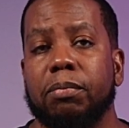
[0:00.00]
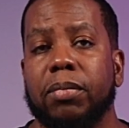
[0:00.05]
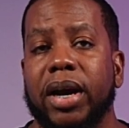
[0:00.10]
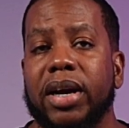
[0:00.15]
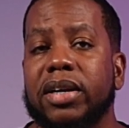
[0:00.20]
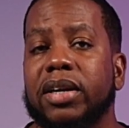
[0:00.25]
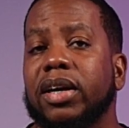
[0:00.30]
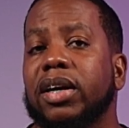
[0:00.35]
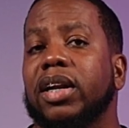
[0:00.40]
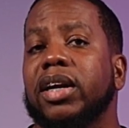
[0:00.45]

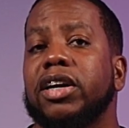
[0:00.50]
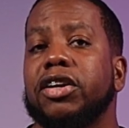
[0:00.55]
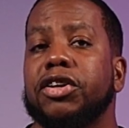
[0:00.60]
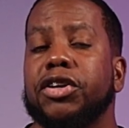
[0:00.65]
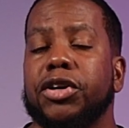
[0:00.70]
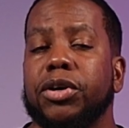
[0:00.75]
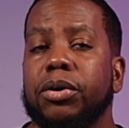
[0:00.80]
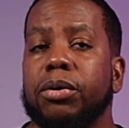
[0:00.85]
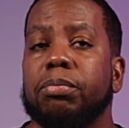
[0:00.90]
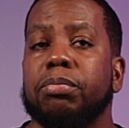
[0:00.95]
basically
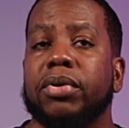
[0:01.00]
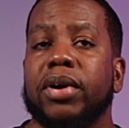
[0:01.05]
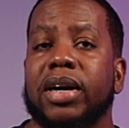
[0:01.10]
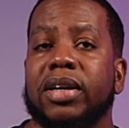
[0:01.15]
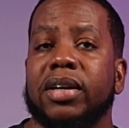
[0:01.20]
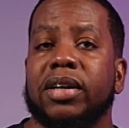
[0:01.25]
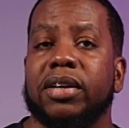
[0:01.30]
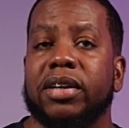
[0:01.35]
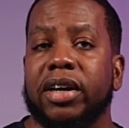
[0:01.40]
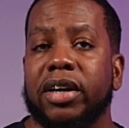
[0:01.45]
two
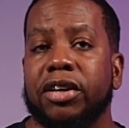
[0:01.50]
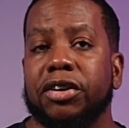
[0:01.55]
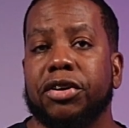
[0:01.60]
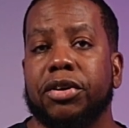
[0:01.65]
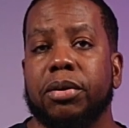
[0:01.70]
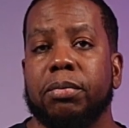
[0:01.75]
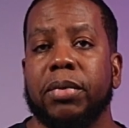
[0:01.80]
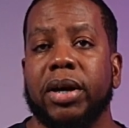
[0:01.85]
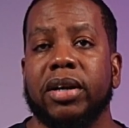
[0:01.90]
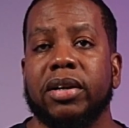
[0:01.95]
presence
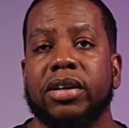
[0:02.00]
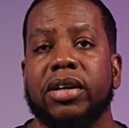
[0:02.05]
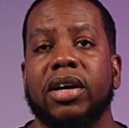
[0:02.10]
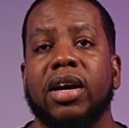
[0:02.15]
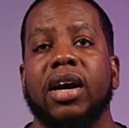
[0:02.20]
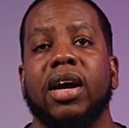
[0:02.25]
instruments